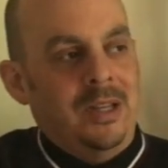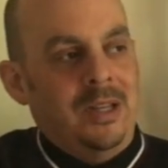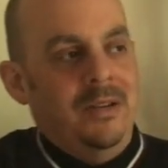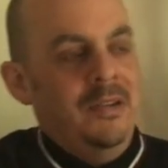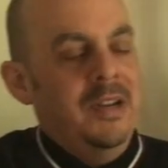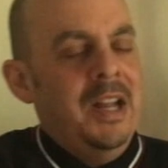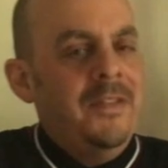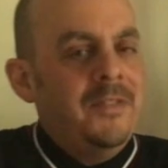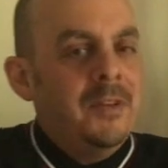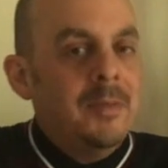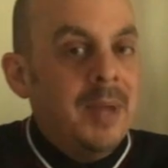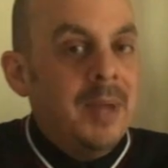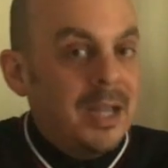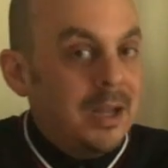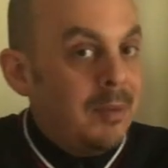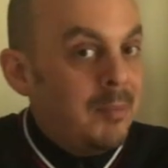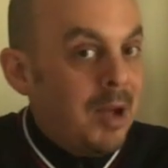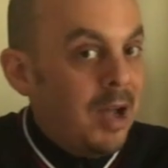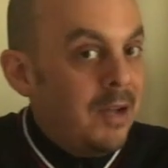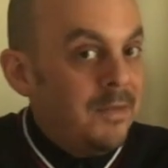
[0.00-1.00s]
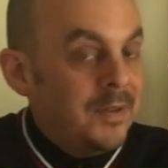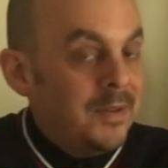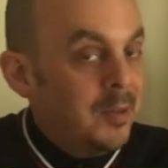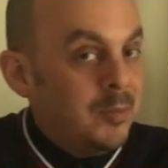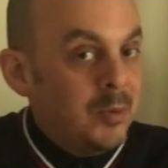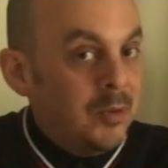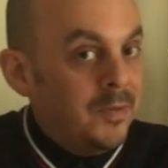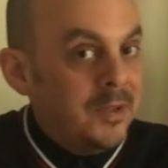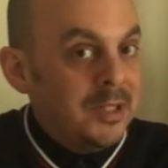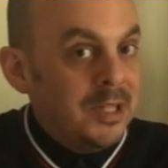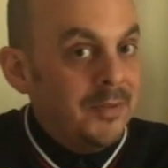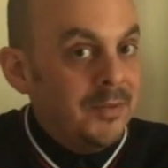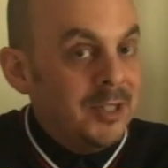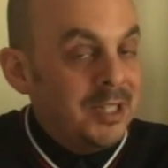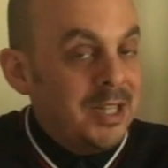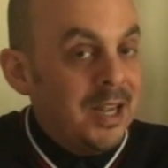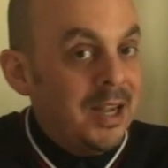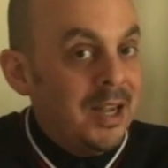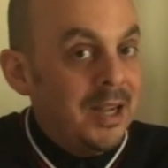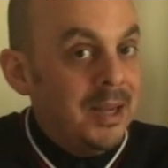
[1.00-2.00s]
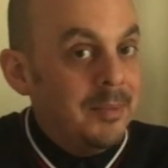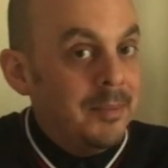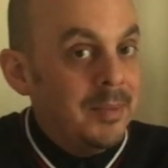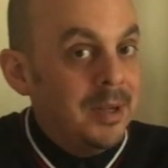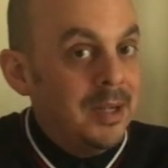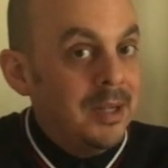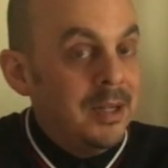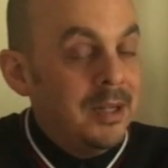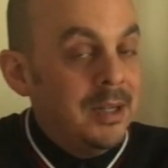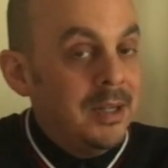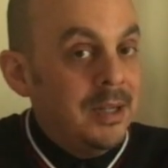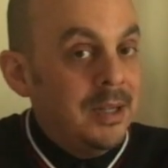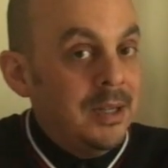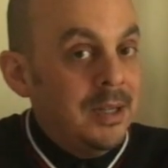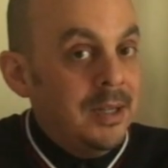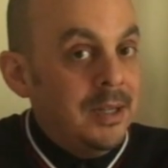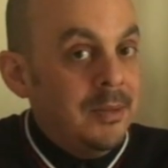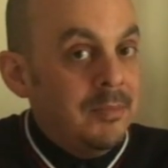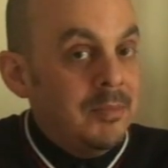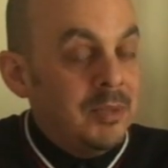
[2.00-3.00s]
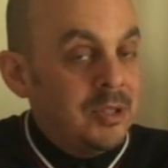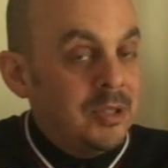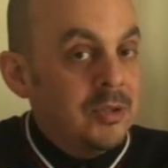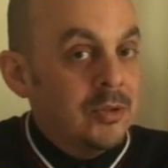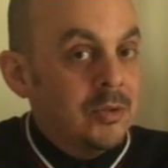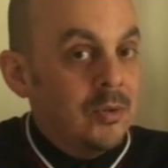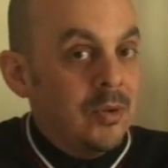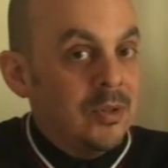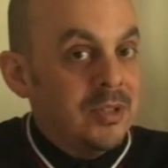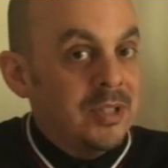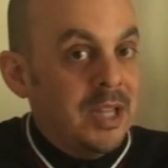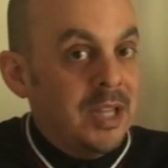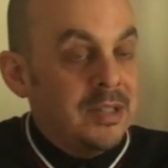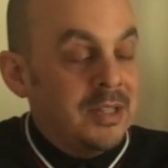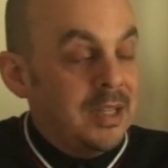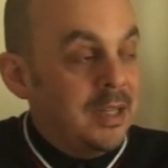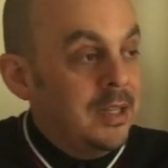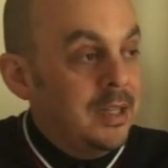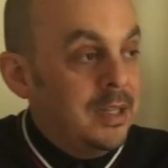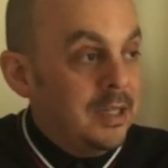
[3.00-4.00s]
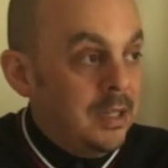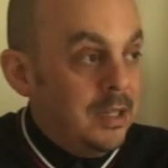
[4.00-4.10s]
You don't have to make a mafia movie every time, Mr. Scorsese.